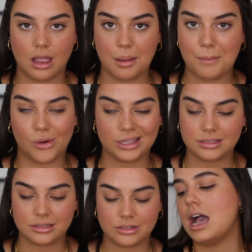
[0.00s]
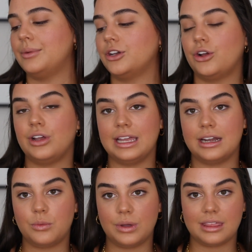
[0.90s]
moist, I'm going to go
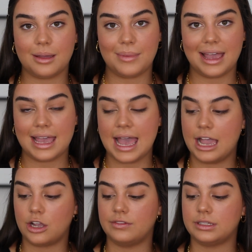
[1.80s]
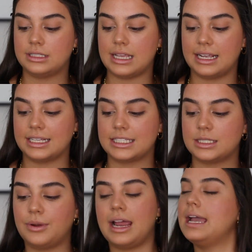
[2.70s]
in with my Hangover setting
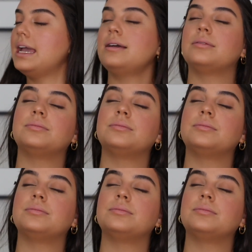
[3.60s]
spray.